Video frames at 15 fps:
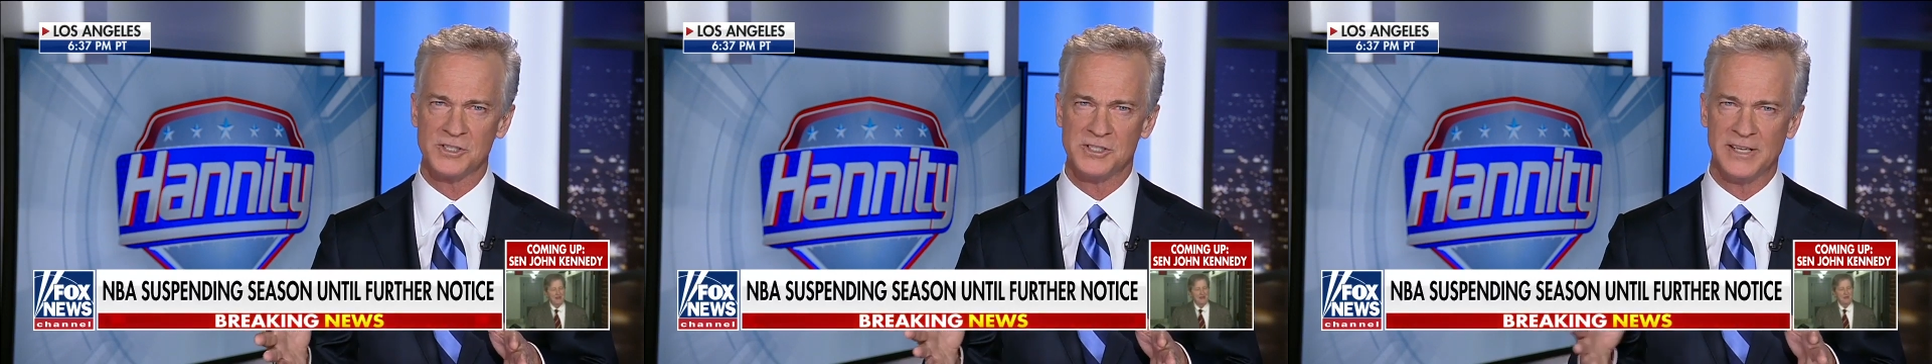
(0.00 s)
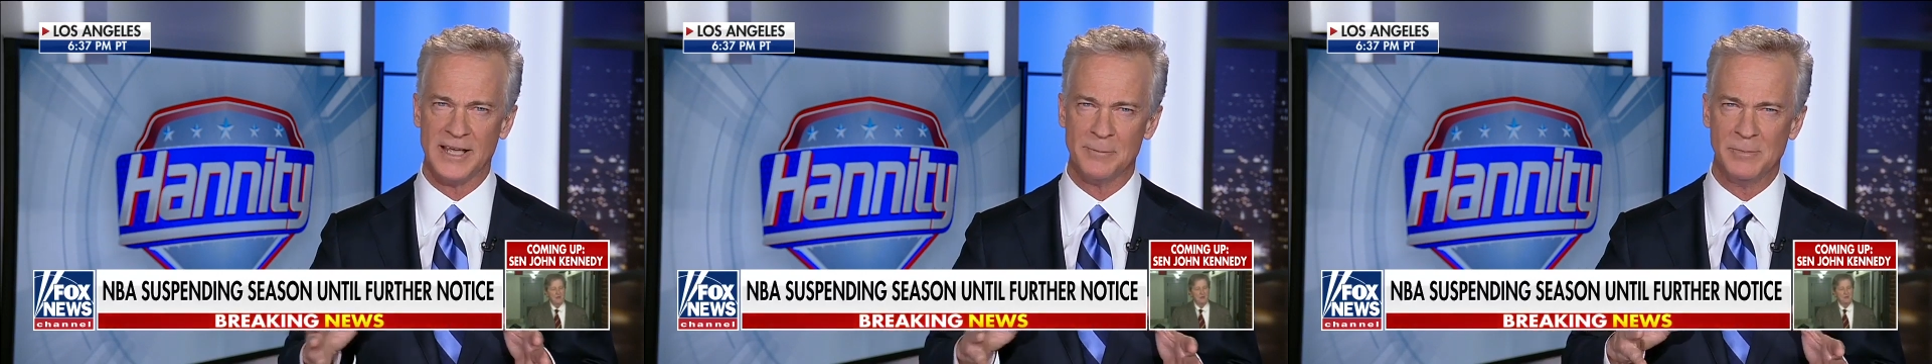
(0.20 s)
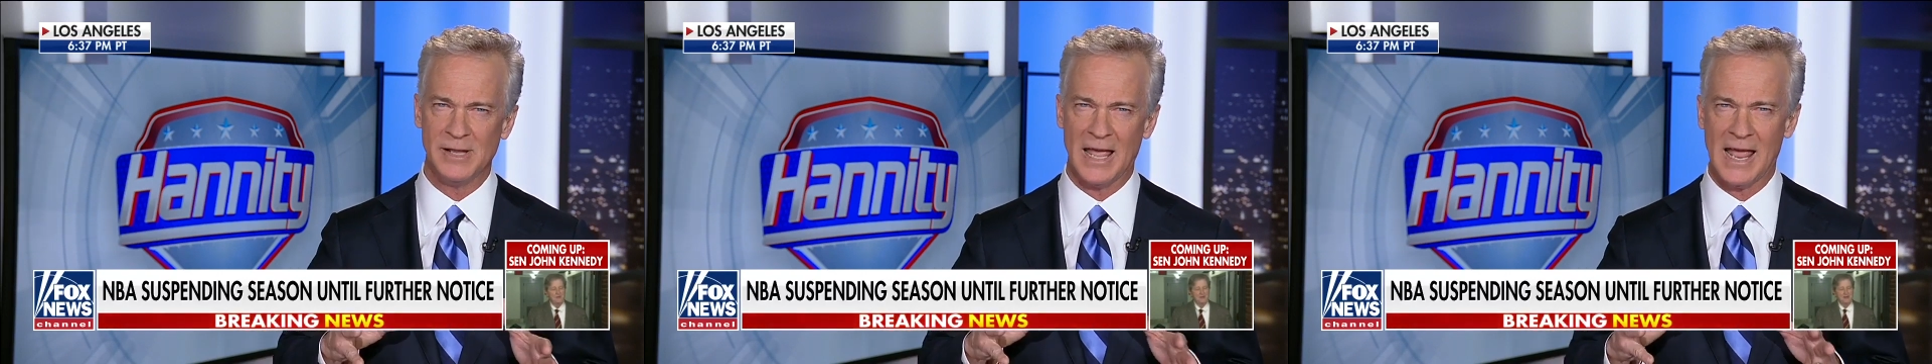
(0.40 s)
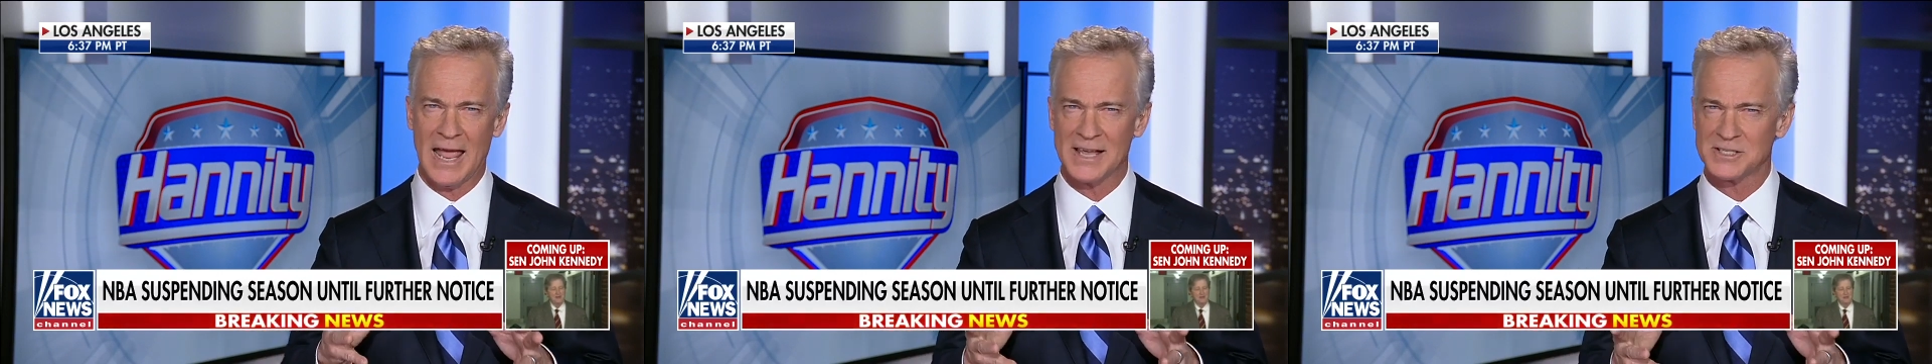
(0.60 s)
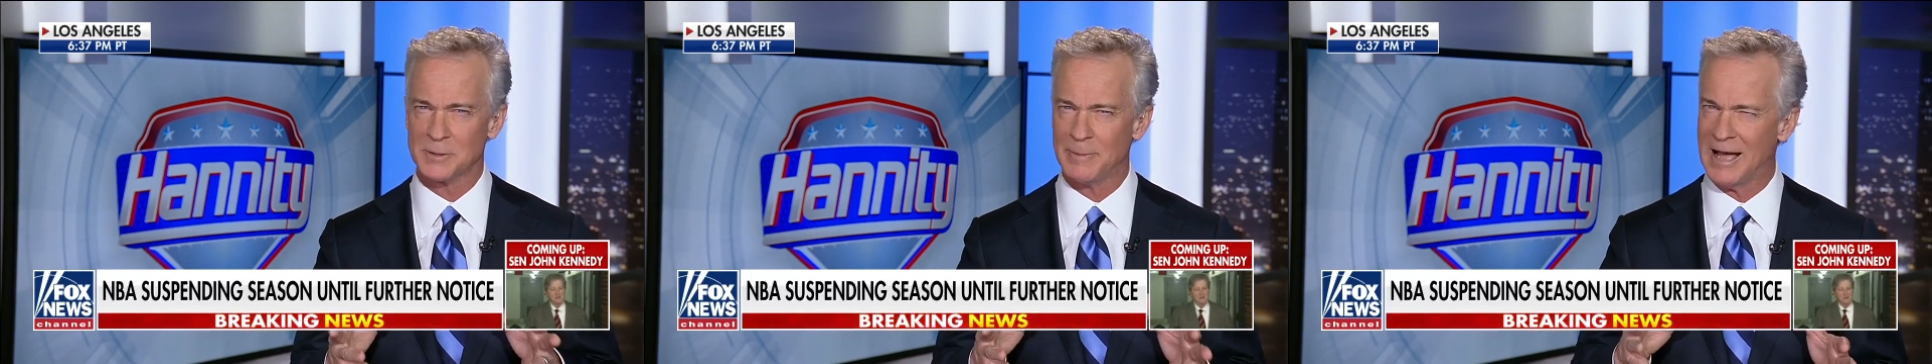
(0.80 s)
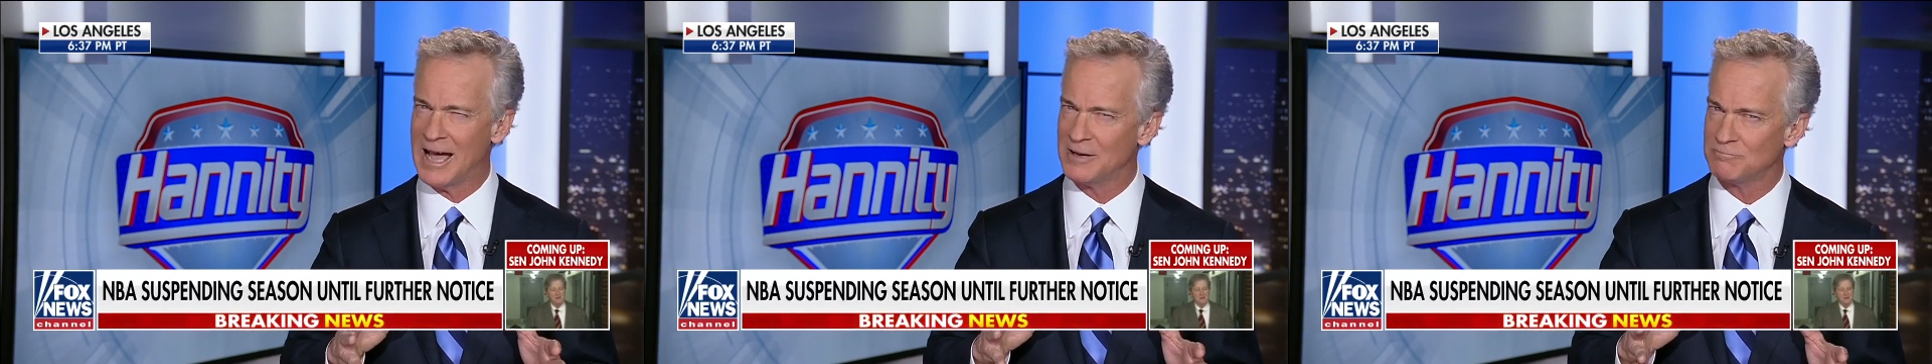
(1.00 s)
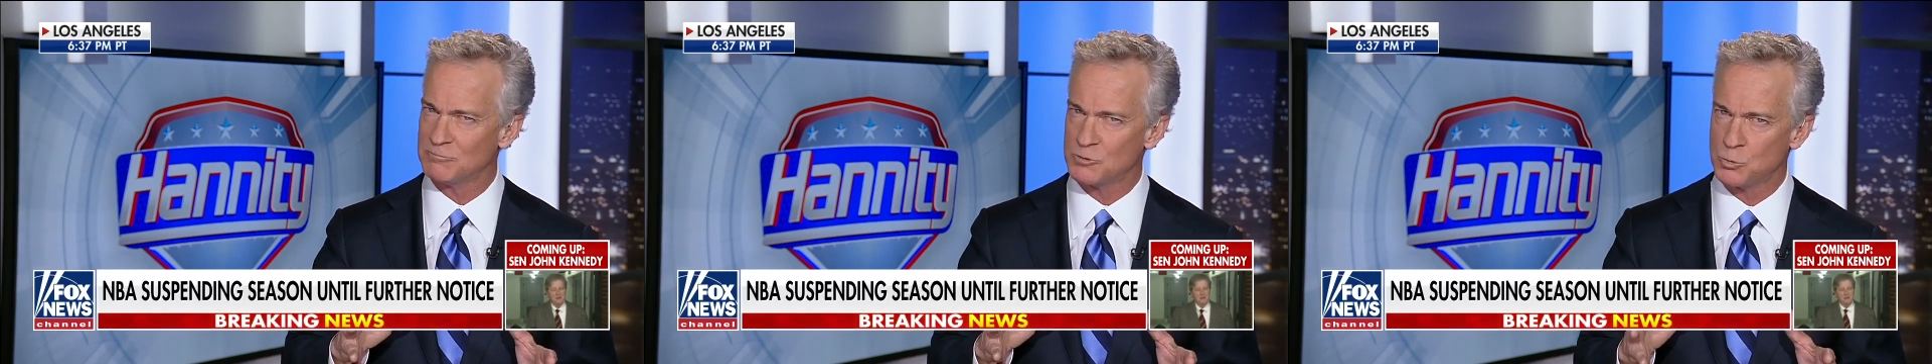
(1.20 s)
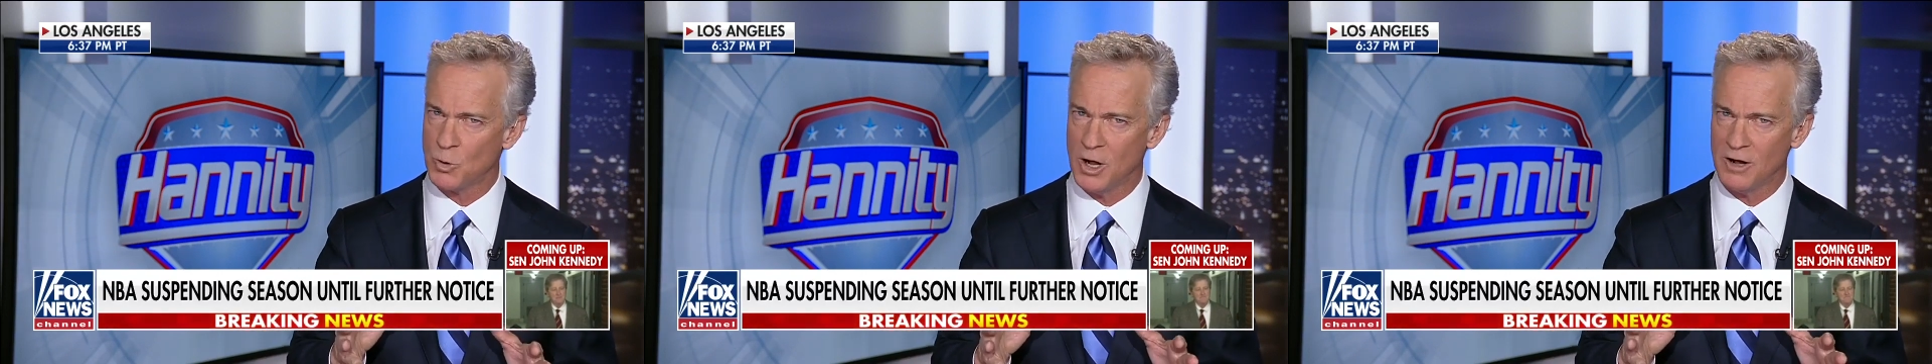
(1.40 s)
The NBA has about
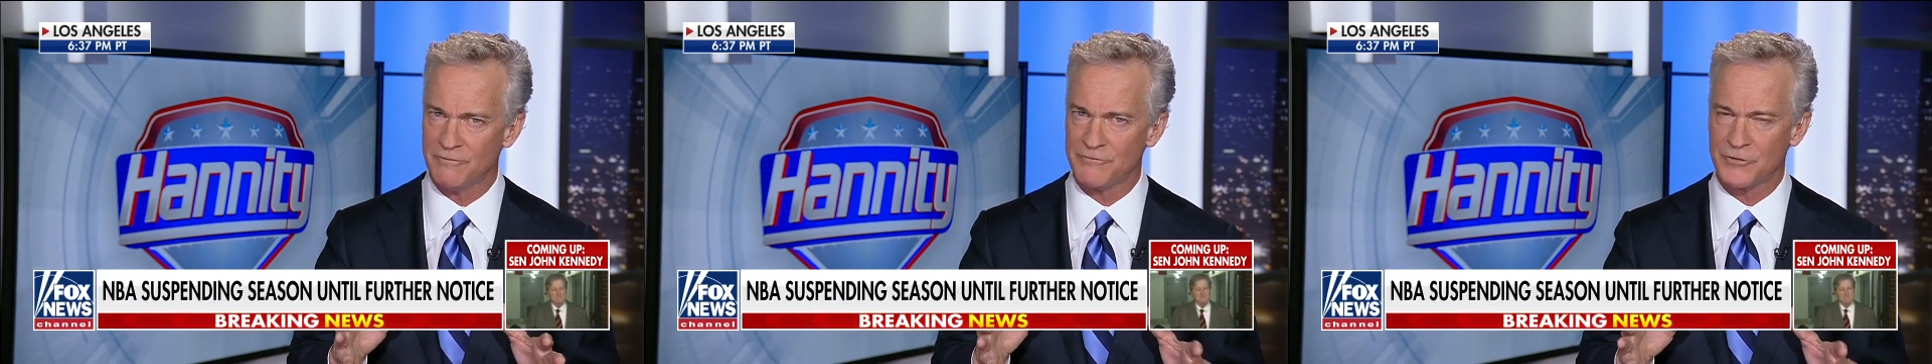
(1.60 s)
12,